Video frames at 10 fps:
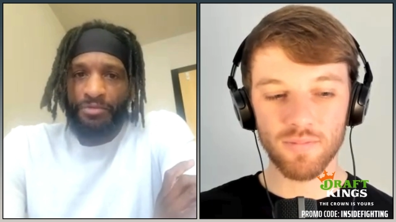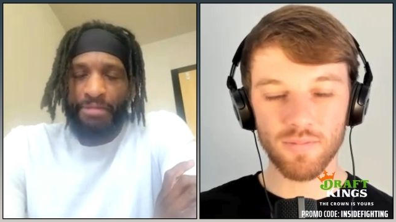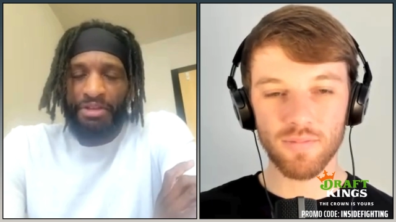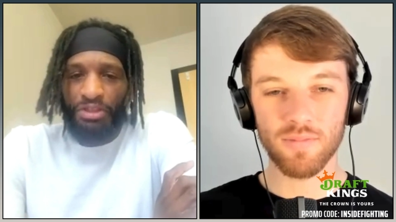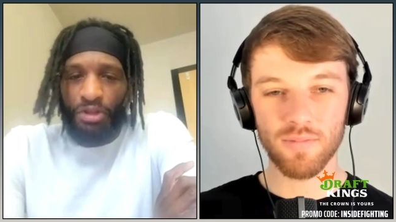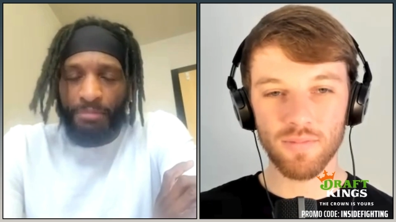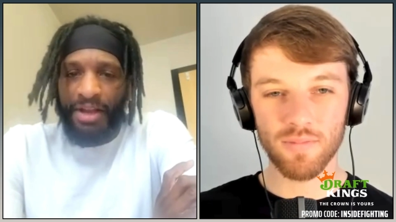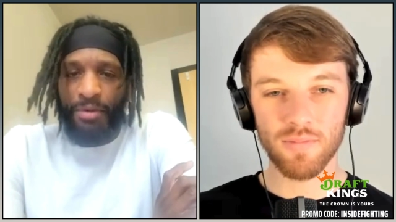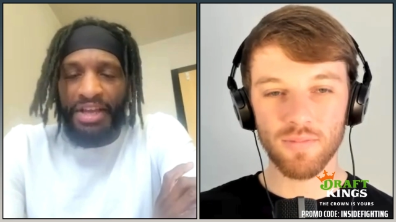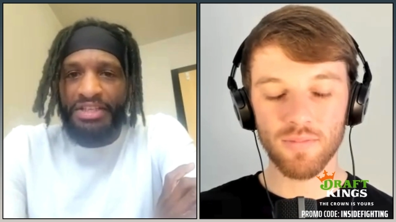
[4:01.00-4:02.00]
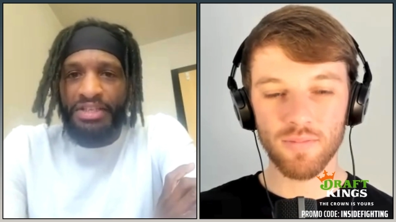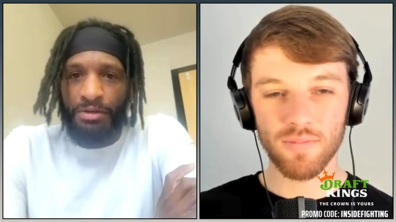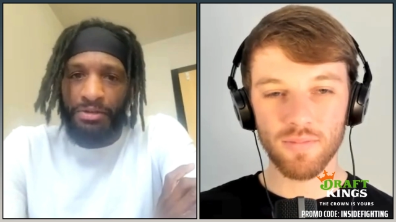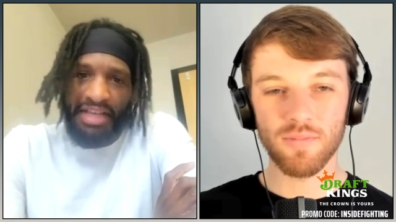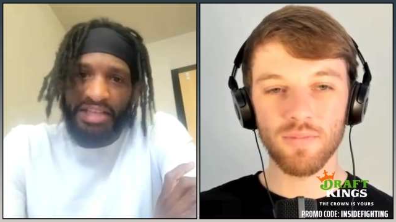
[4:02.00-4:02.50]
Speaker 1: are being thrown my way.
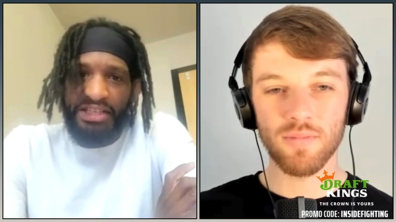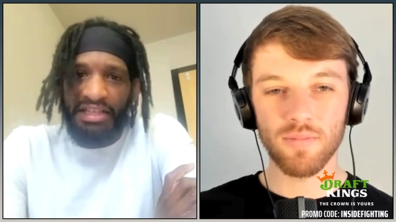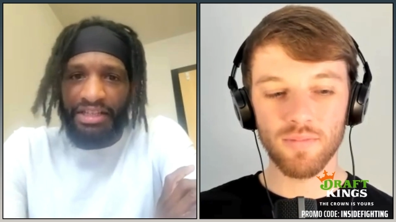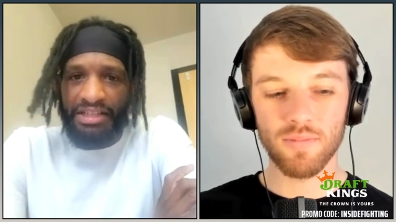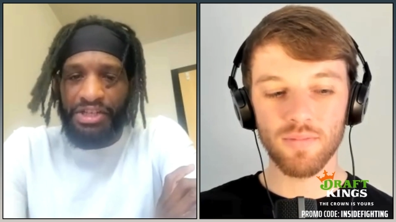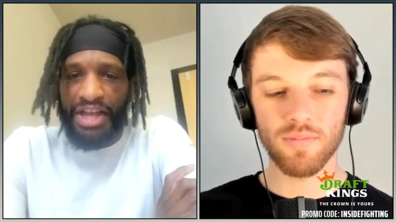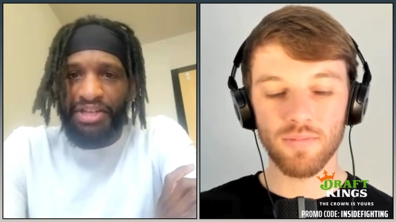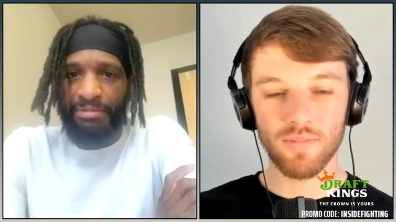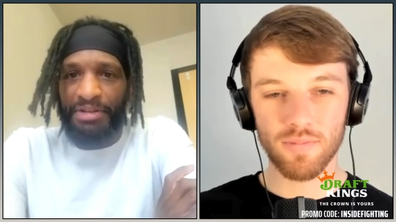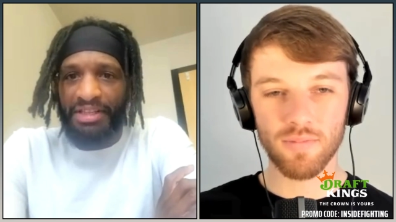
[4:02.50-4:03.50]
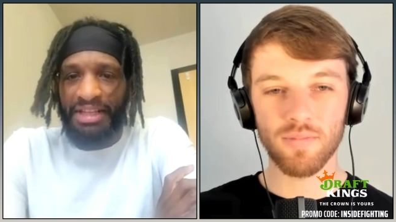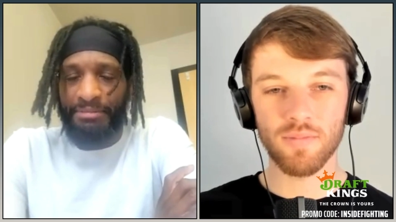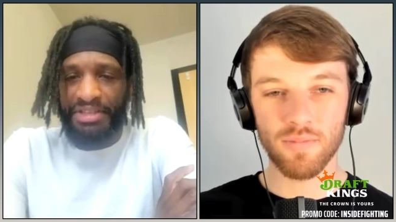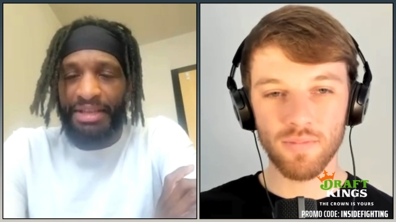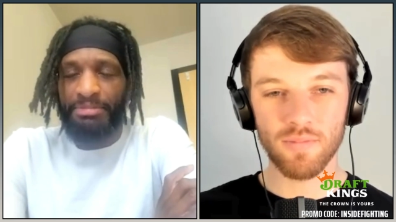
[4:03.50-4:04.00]
So that's the the challenge I'm, that I'm
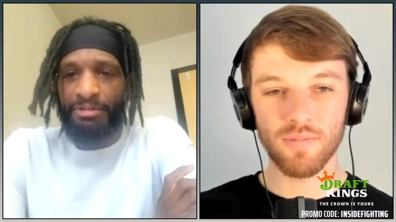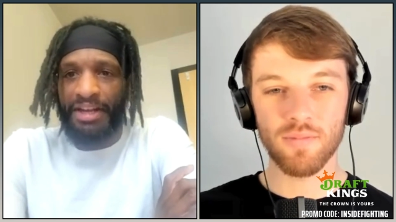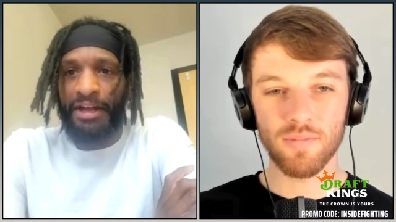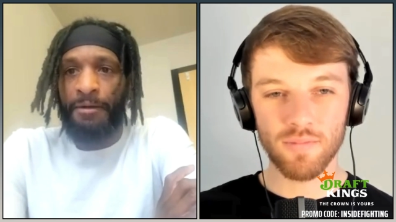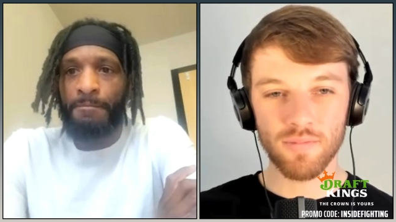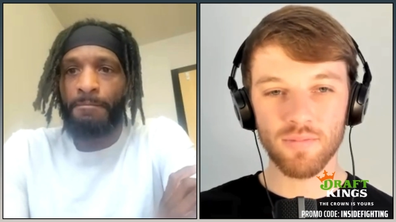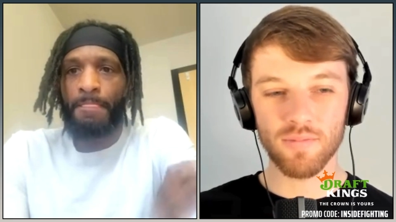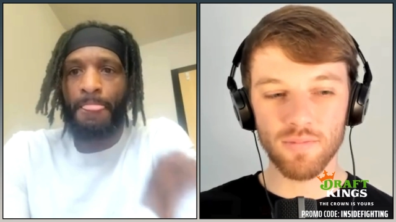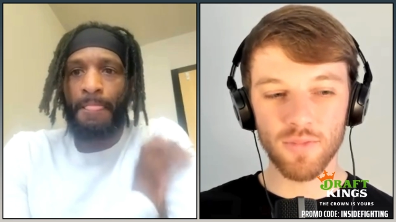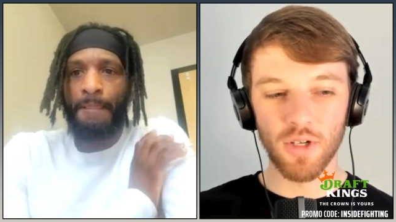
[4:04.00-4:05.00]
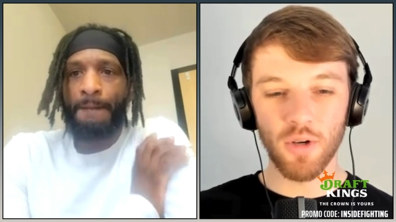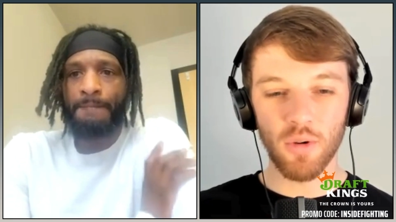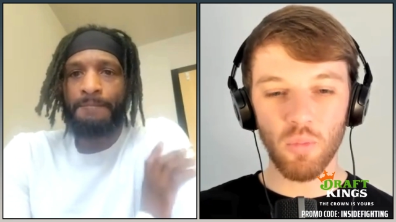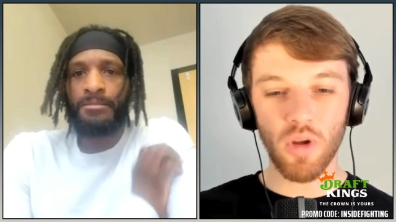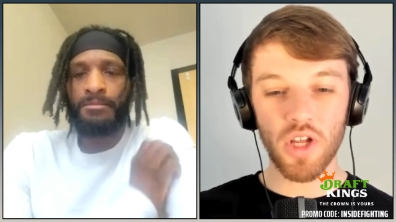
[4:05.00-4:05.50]
accepting right now.
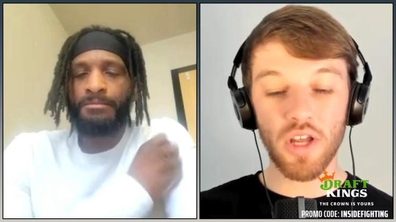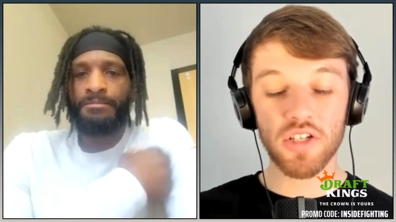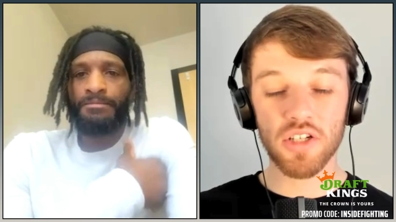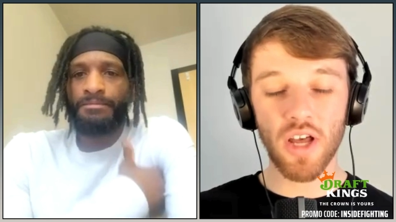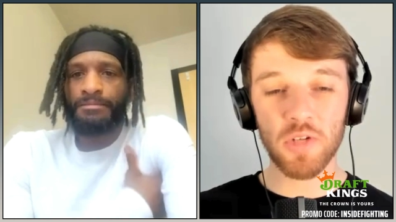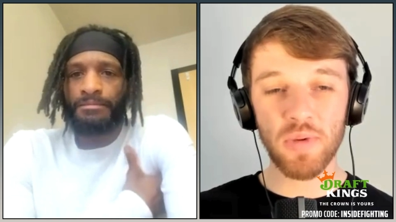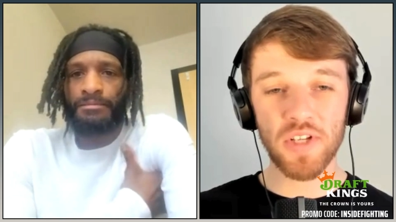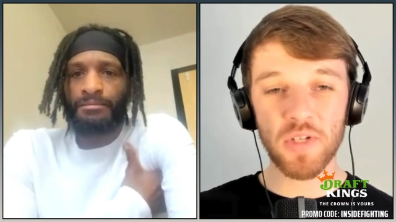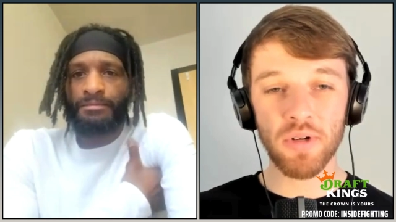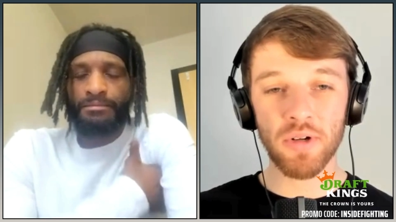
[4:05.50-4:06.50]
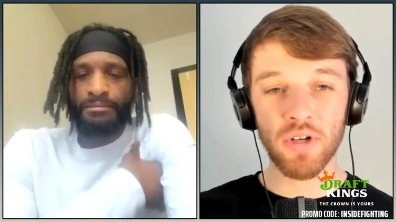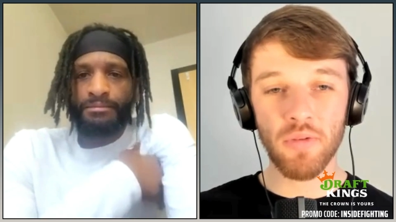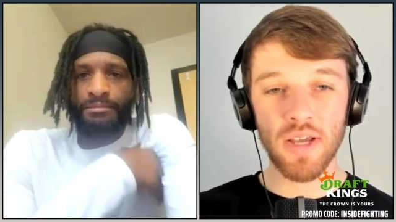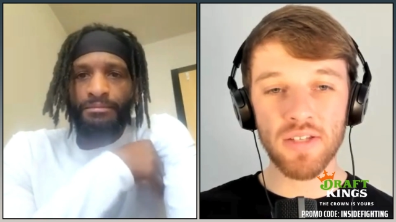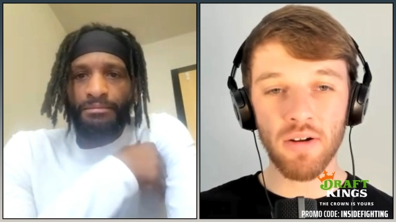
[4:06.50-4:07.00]
Speaker 2: Uh, has Carlos Prates been on your
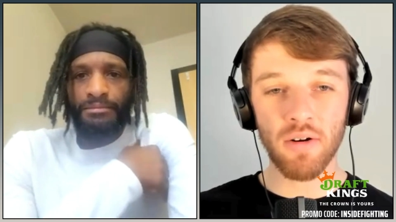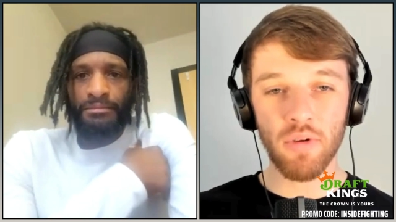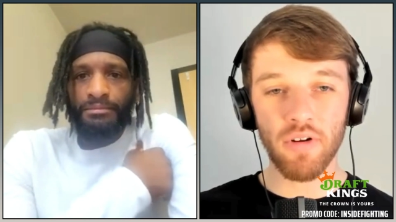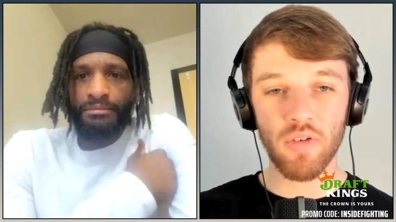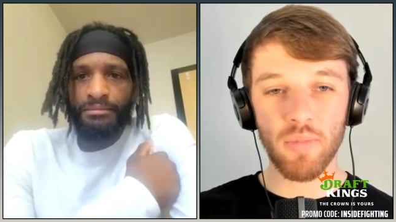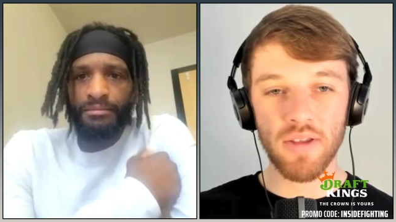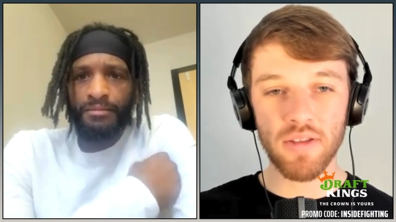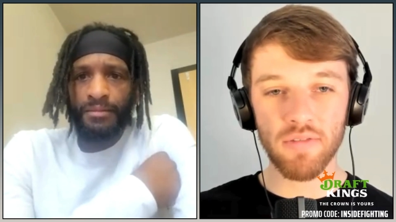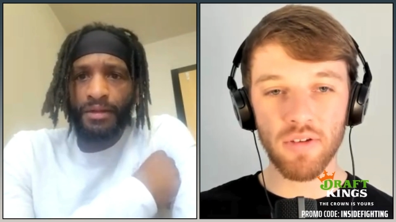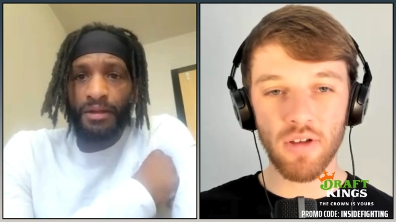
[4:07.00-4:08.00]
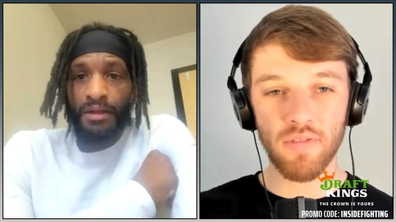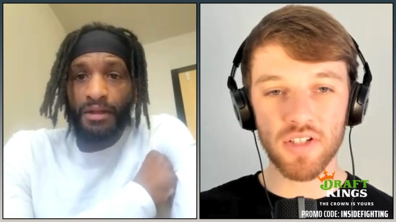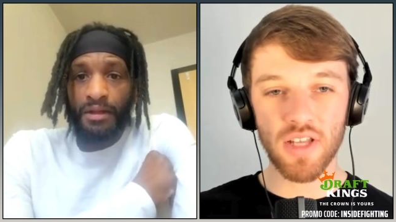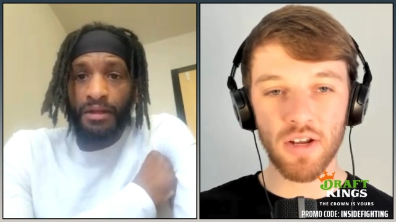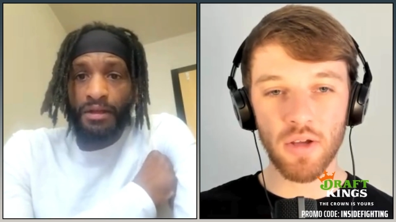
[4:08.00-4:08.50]
radar, or what have you made of, your, of
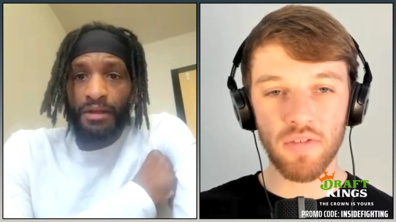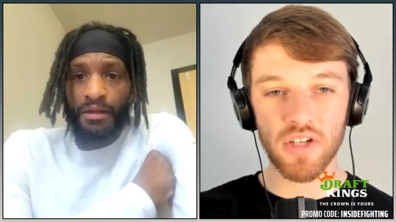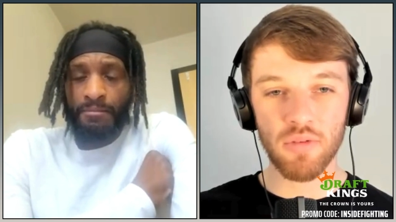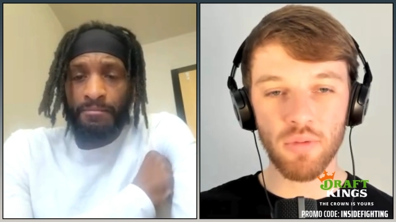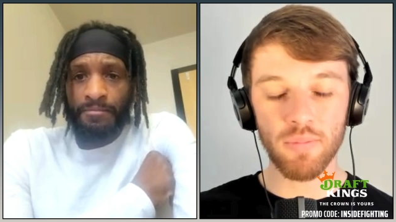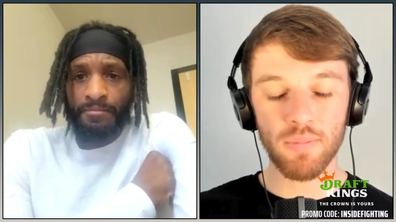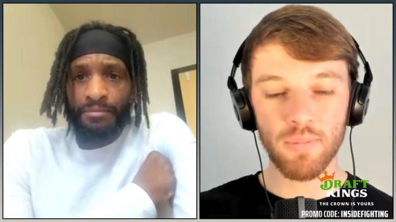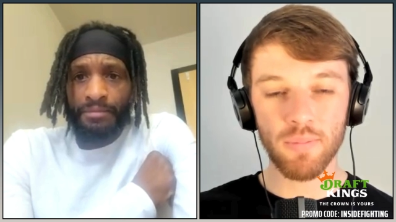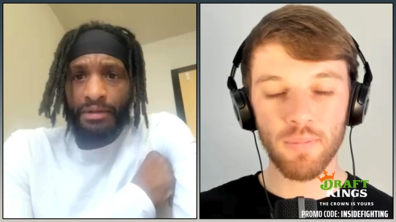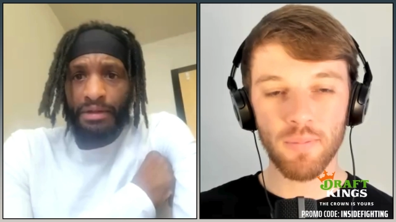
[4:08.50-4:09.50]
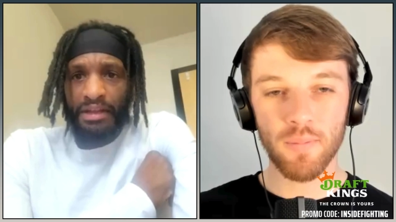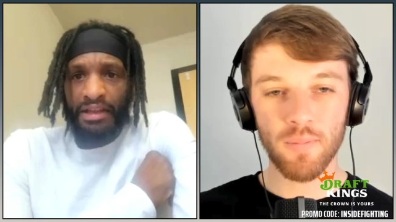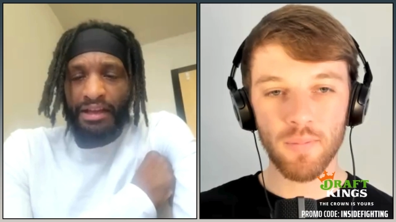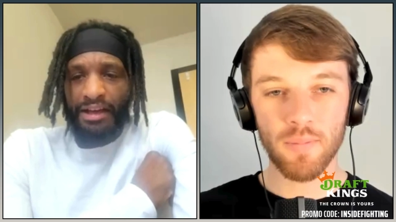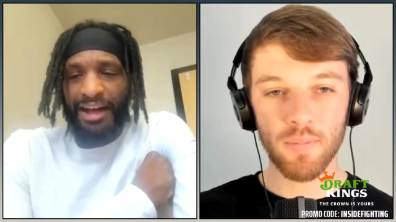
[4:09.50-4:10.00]
his early UFC run?
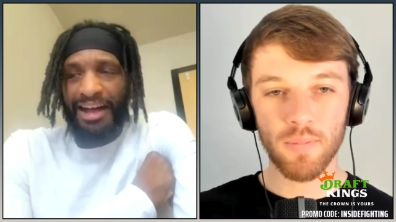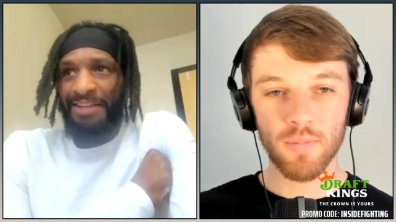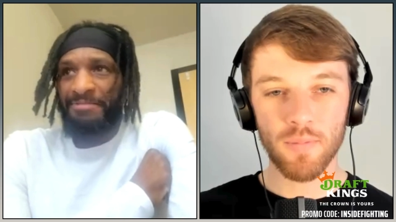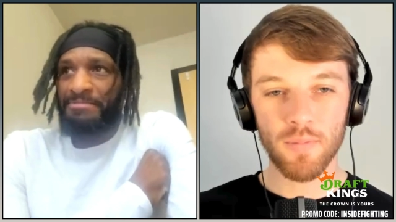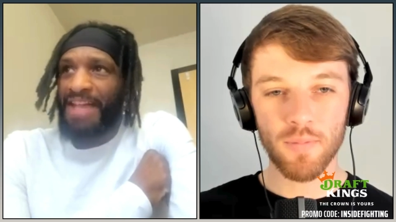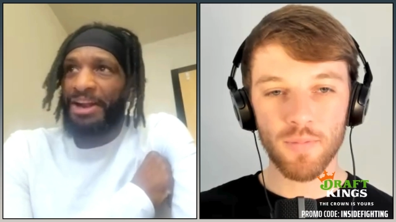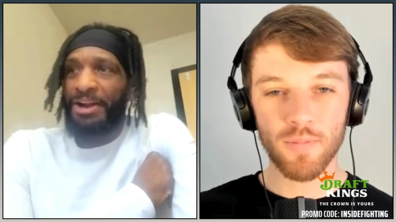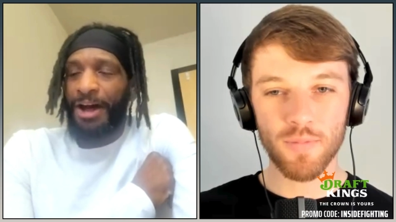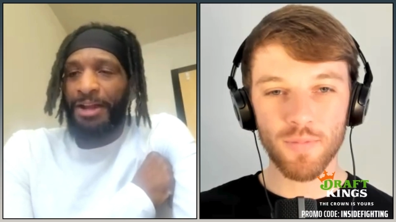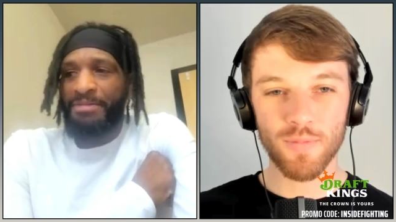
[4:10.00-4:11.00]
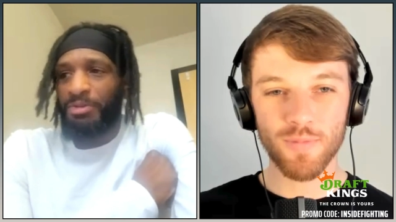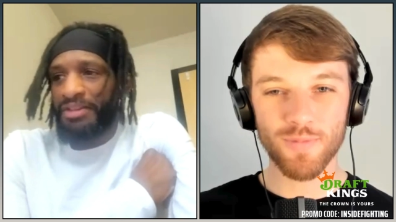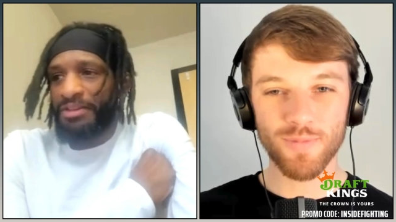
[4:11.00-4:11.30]
Speaker 1: Um, not at all. I mean, one of